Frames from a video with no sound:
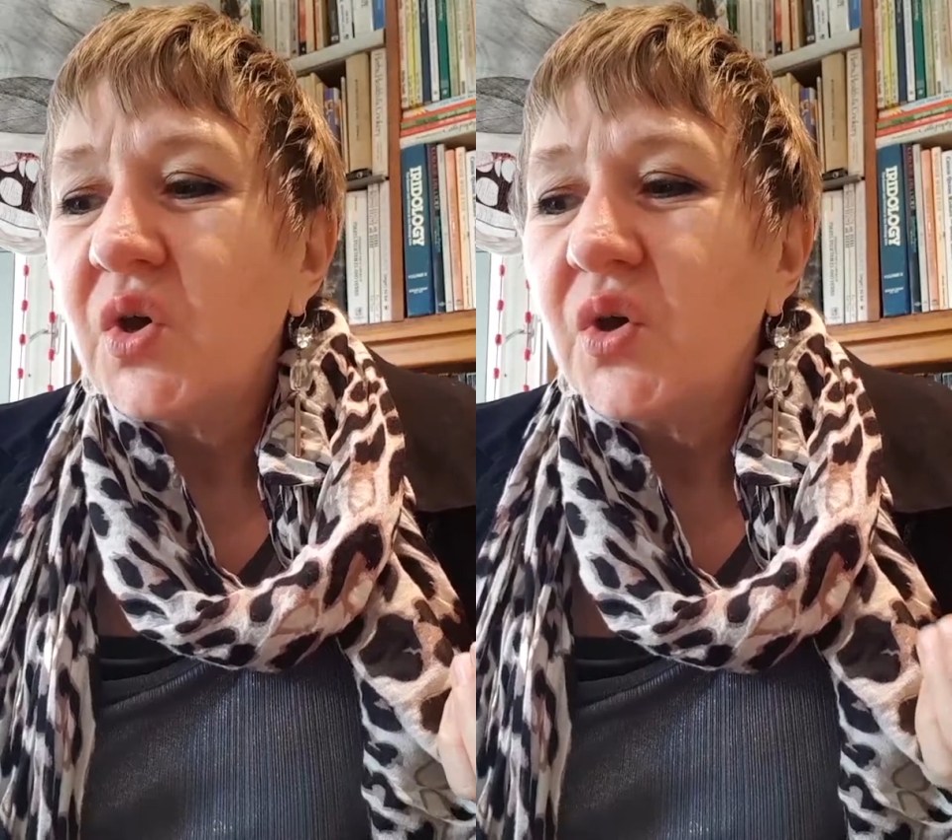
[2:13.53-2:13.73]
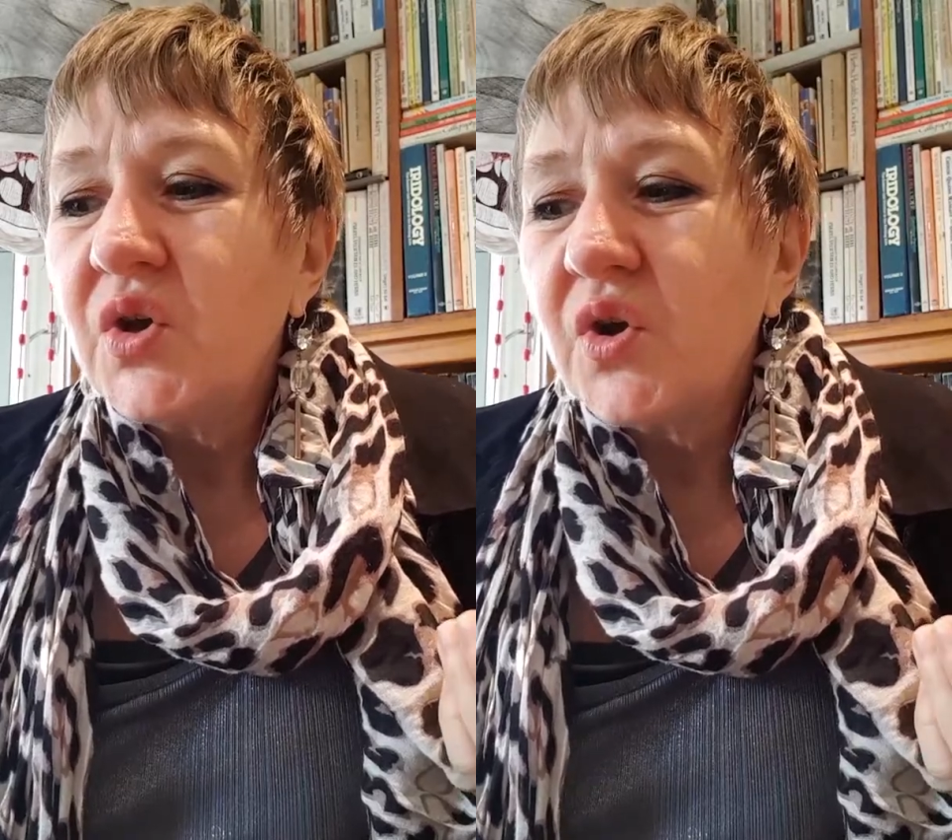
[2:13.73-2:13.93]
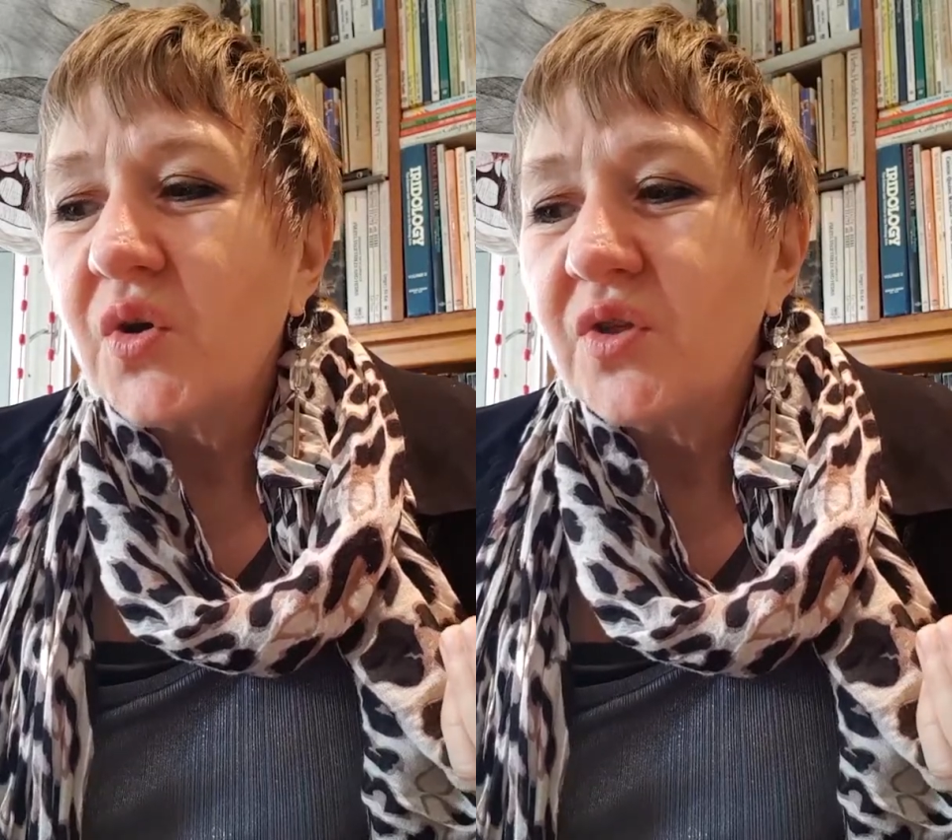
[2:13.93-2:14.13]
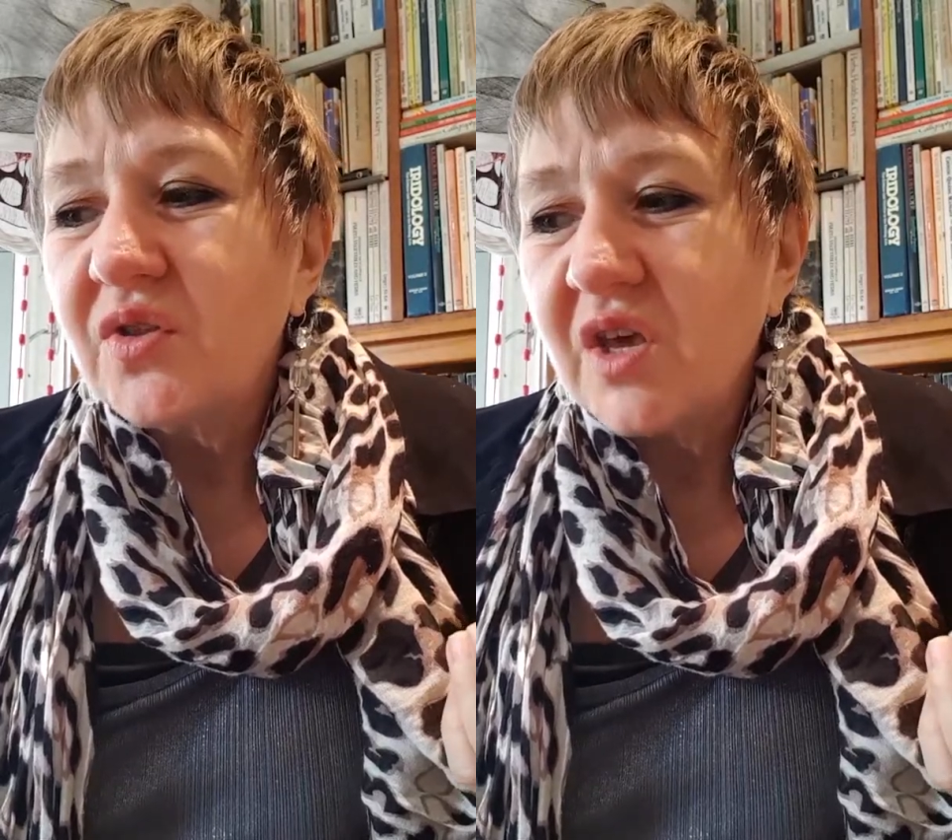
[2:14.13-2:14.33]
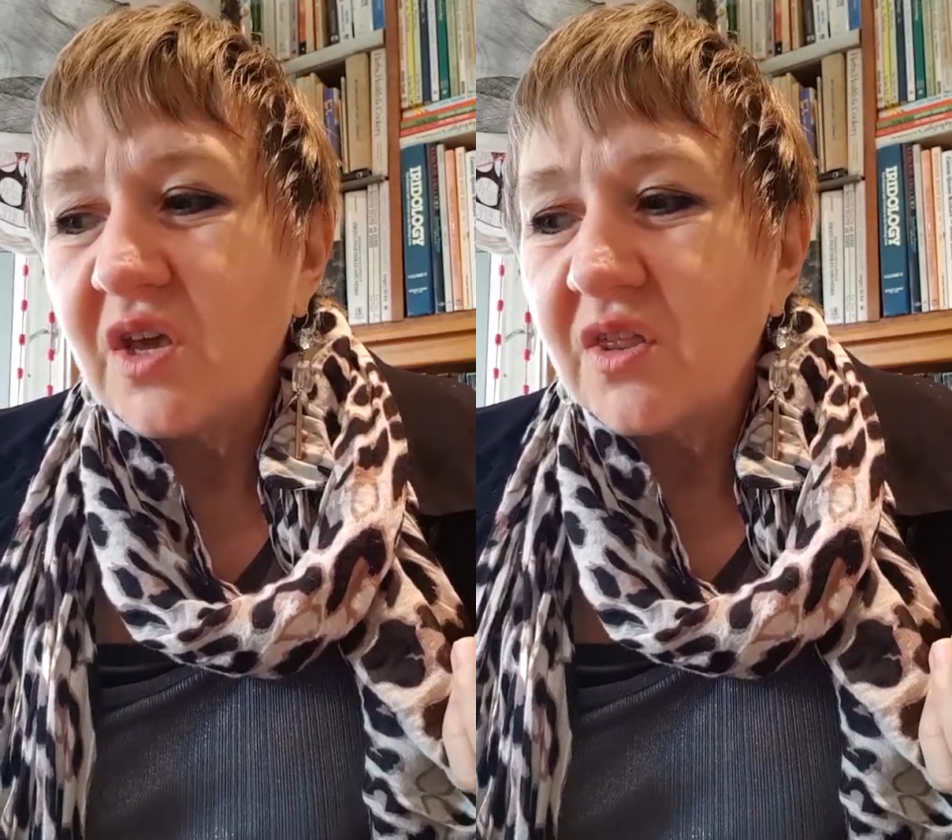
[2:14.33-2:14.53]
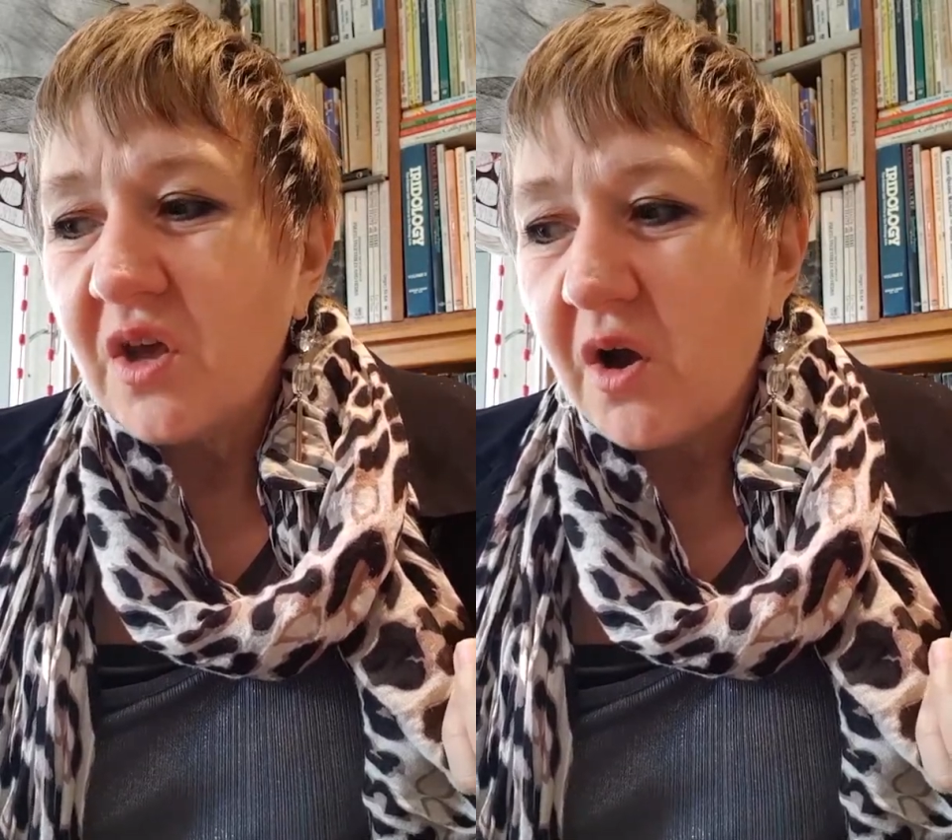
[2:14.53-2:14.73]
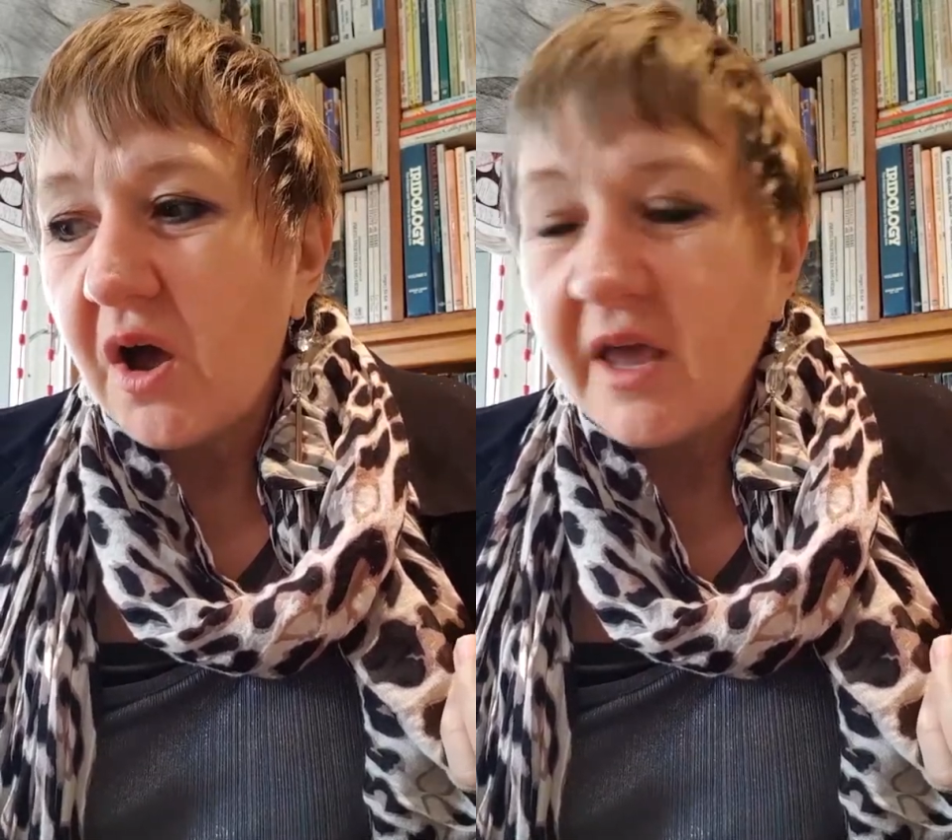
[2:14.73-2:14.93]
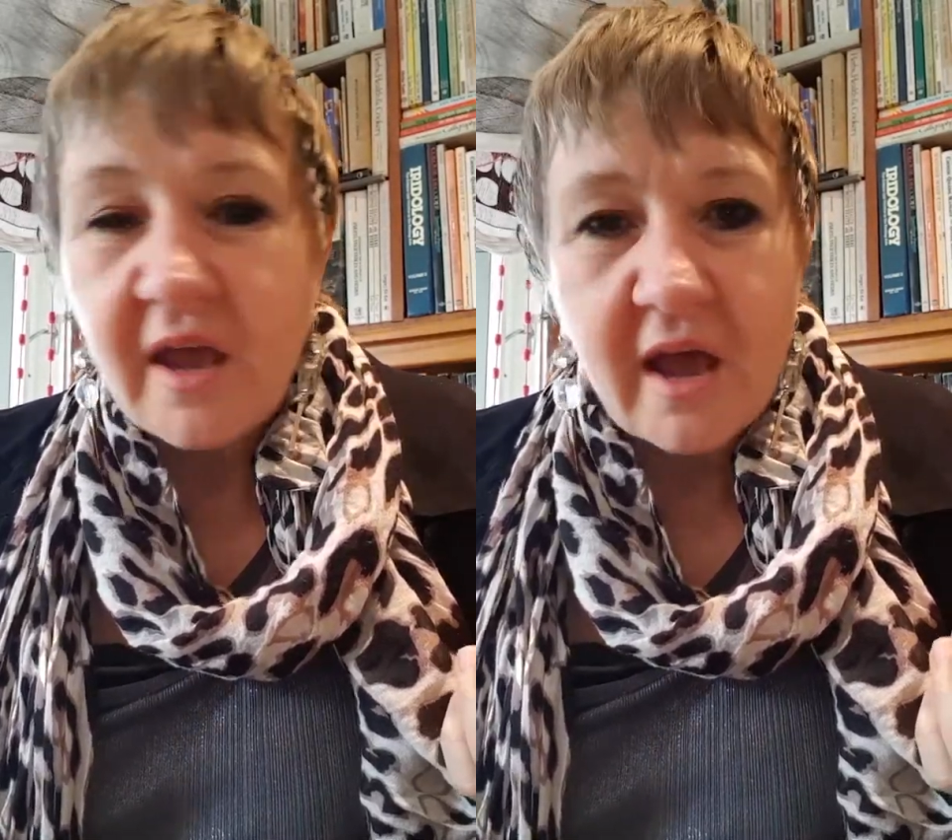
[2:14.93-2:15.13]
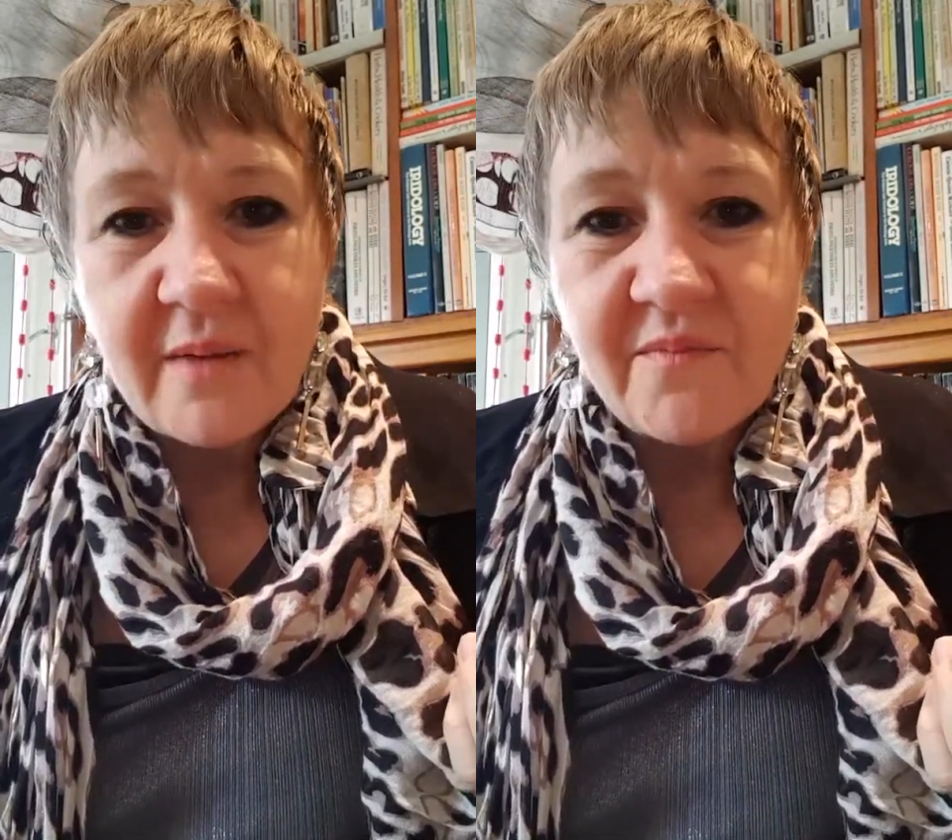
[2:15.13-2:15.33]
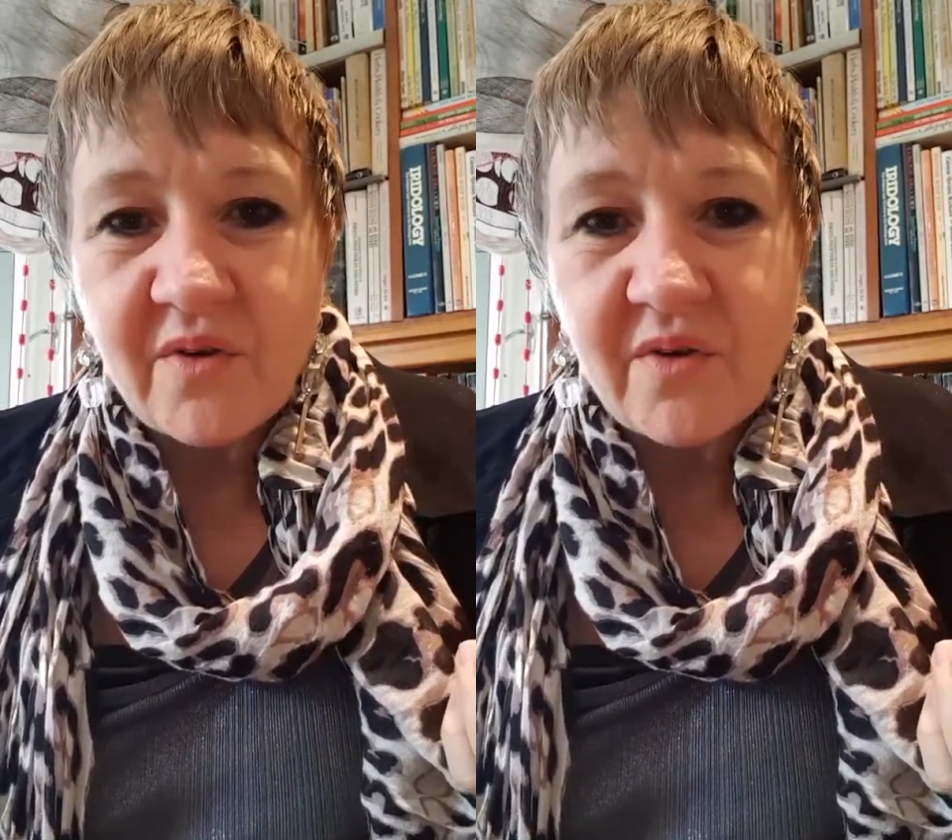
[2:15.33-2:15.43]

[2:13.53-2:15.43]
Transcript: you know, the thing that I am